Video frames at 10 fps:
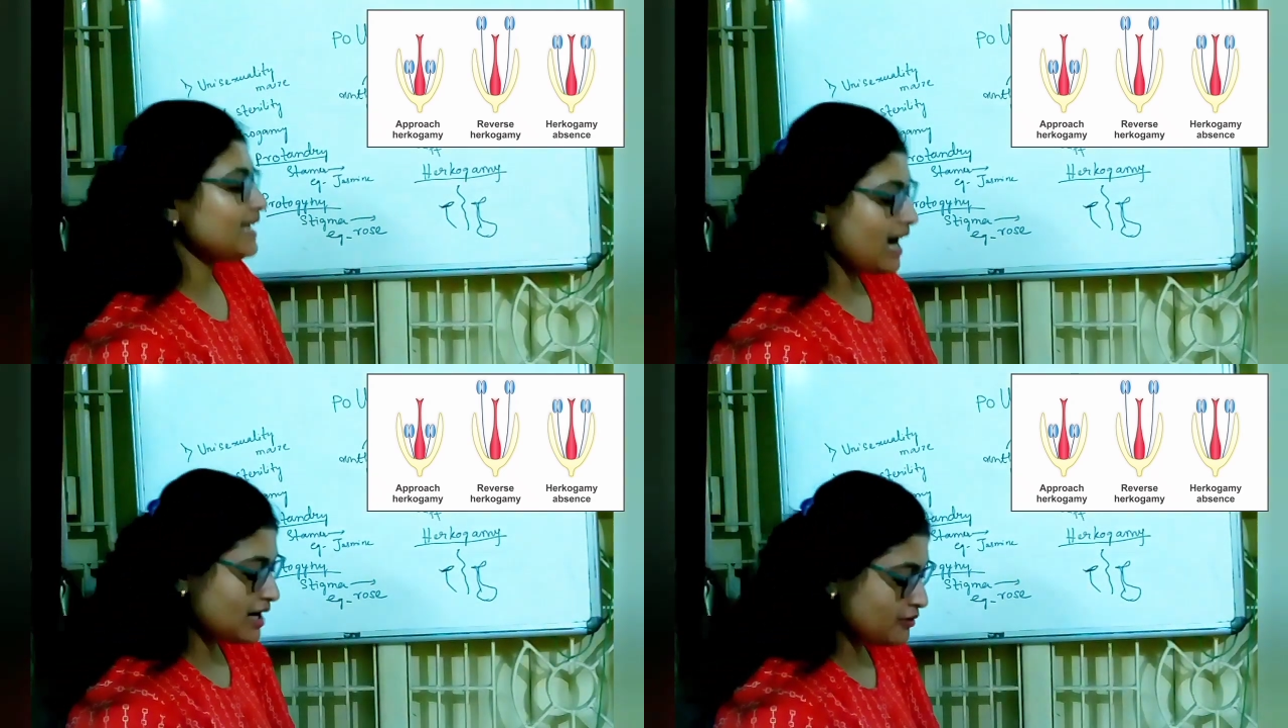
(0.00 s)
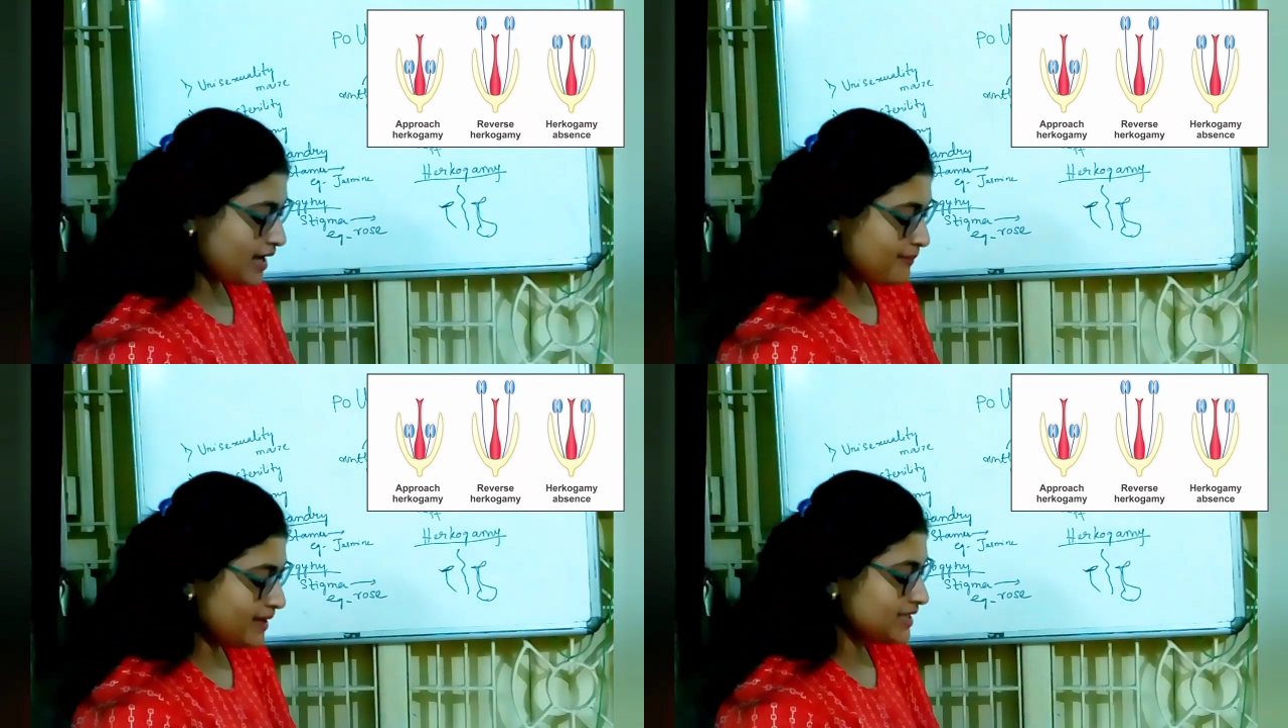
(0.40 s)
the
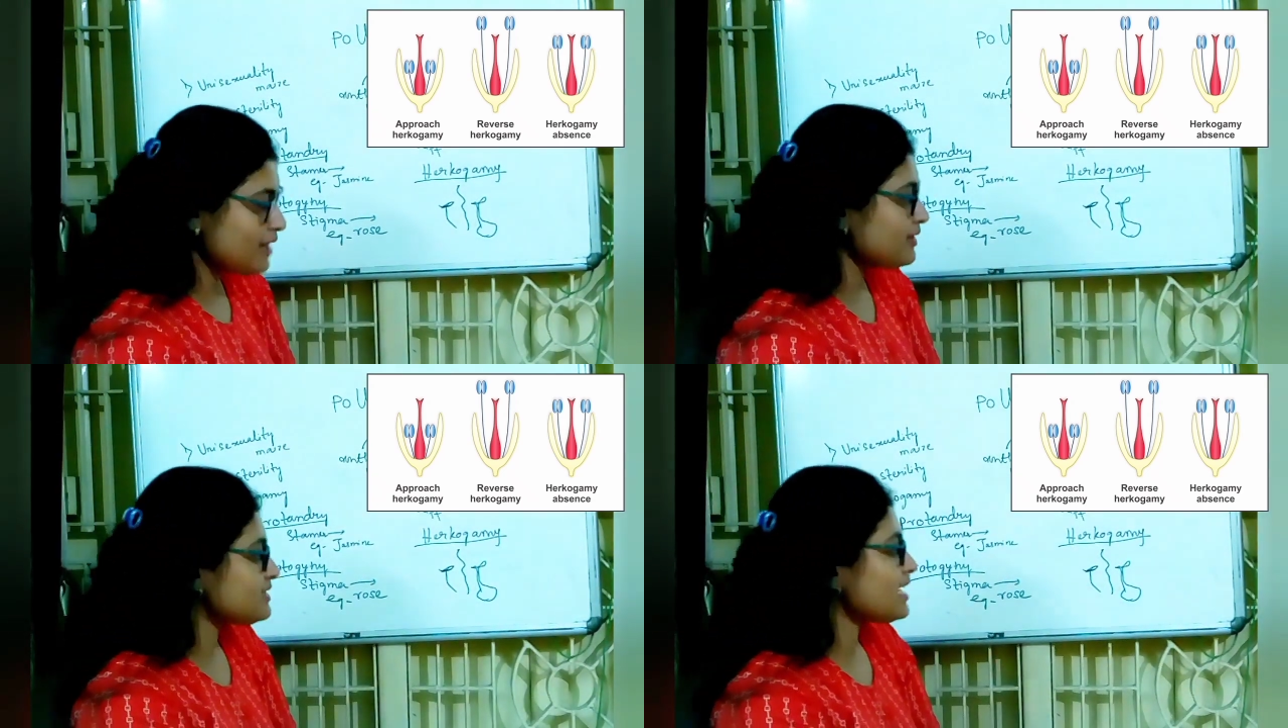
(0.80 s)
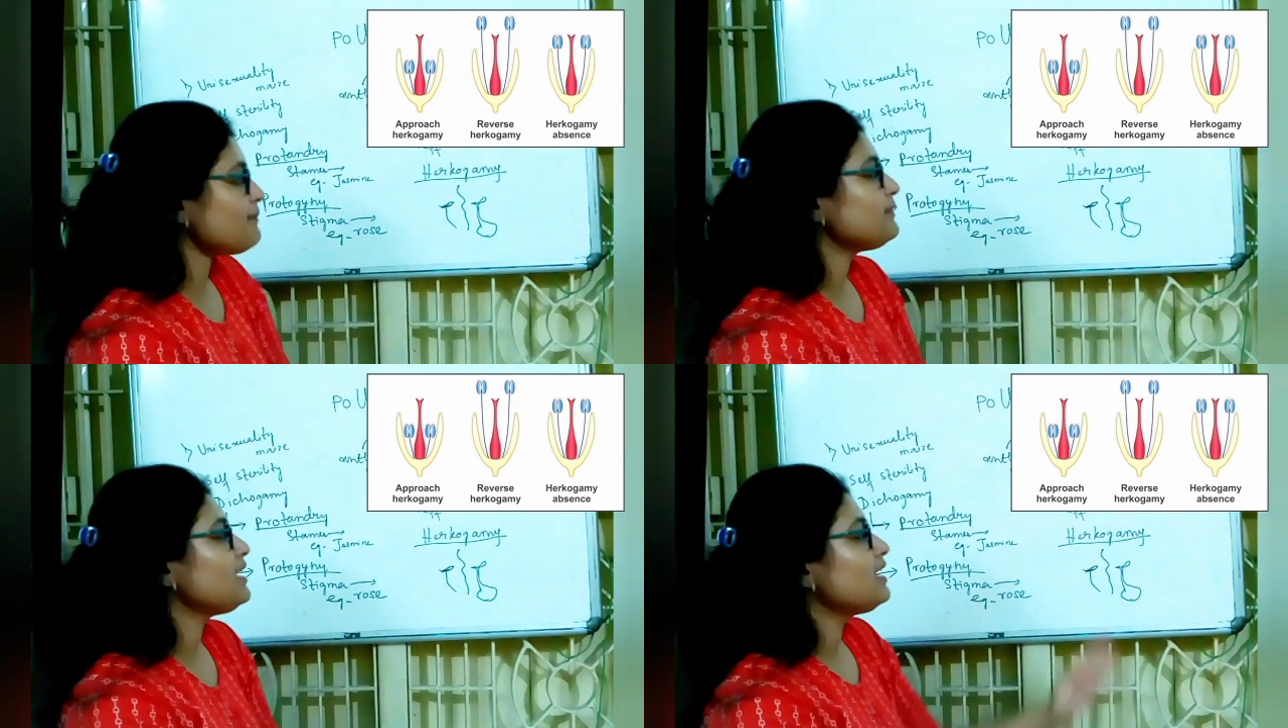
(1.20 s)
hercogamy, there is
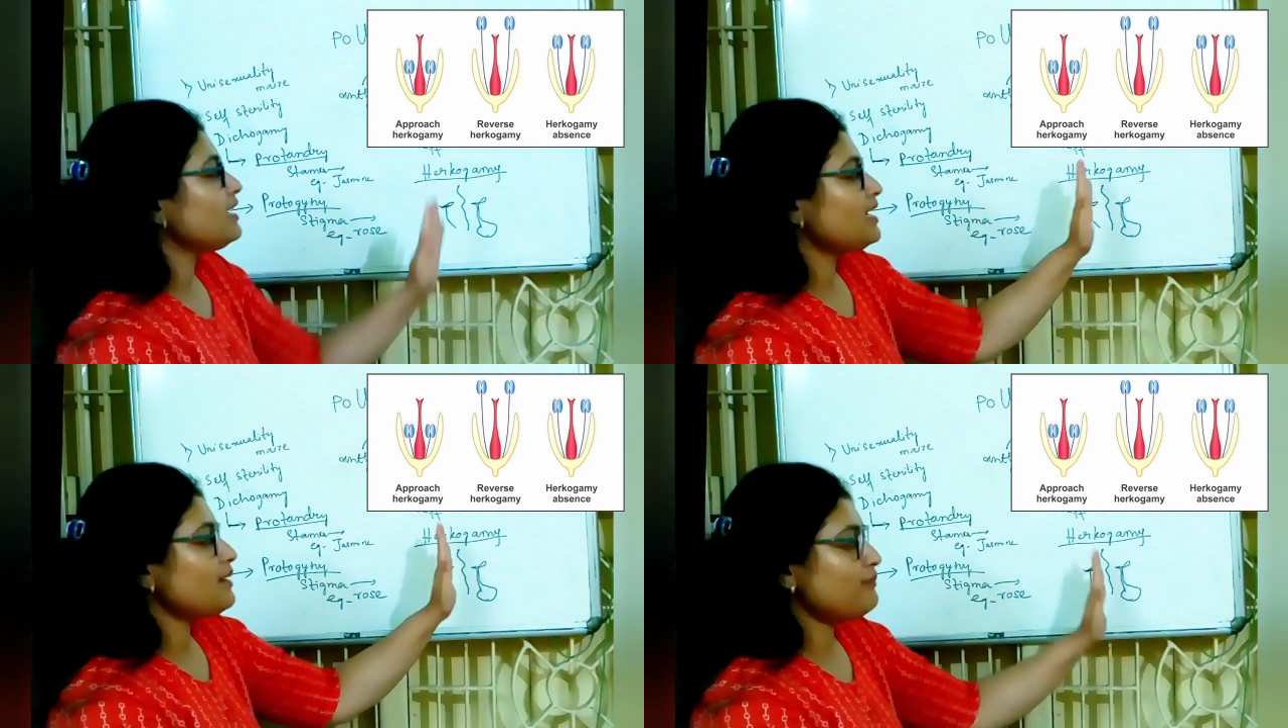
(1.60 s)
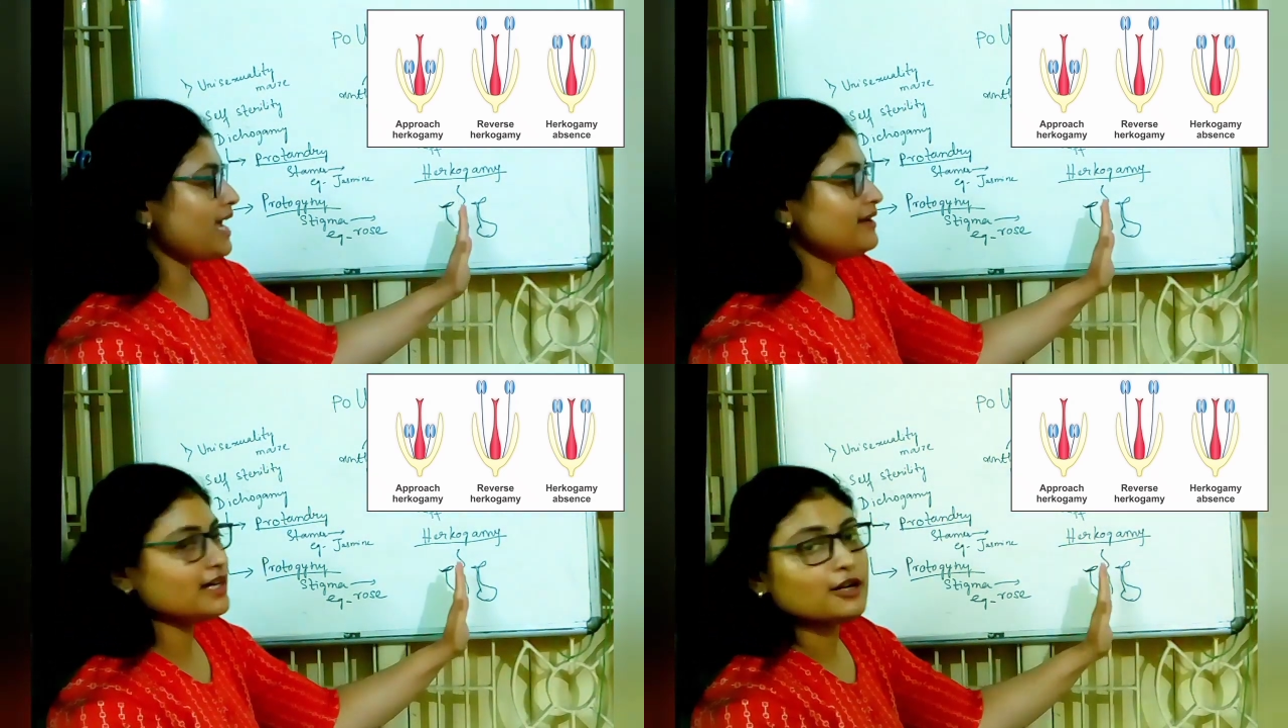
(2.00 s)
some
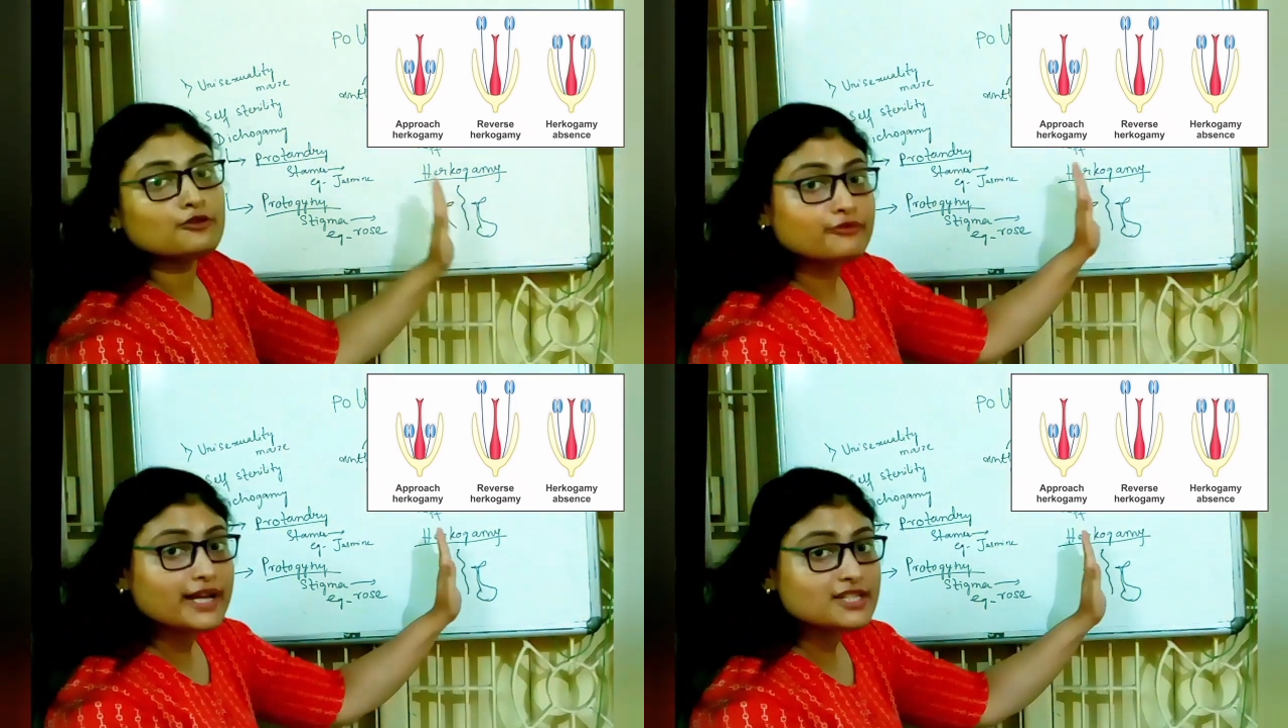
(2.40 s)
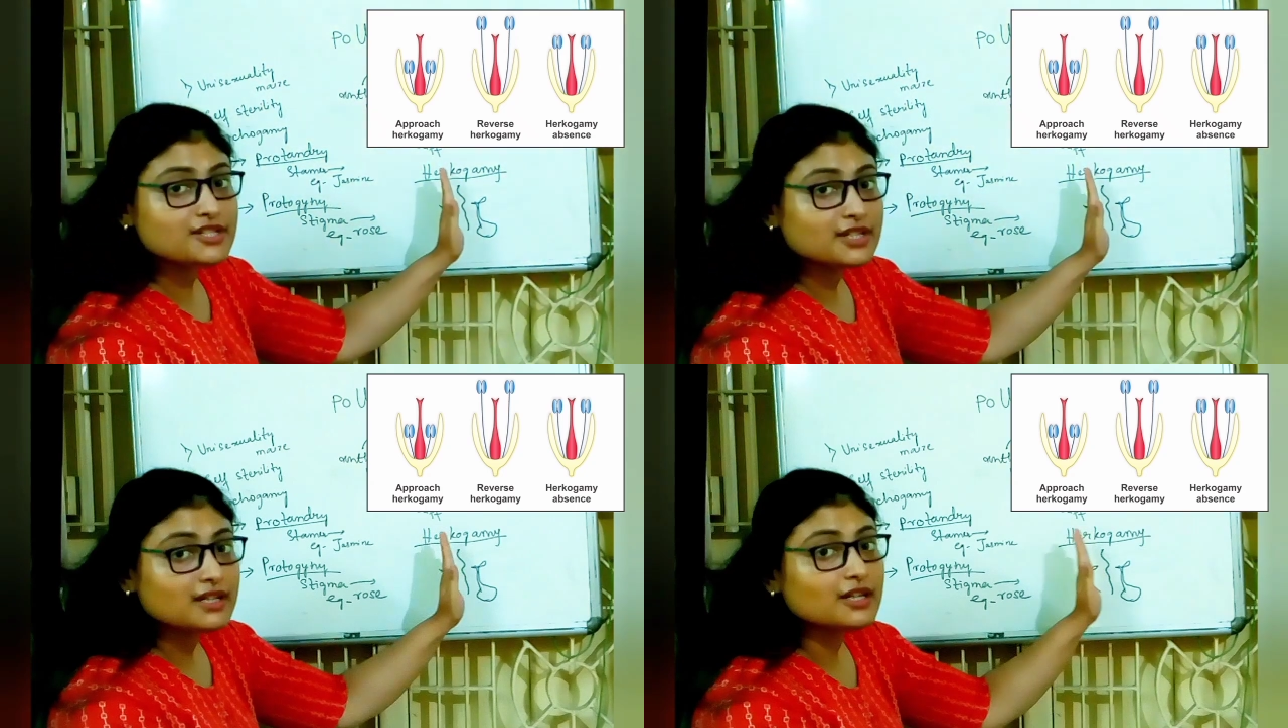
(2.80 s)
barrier which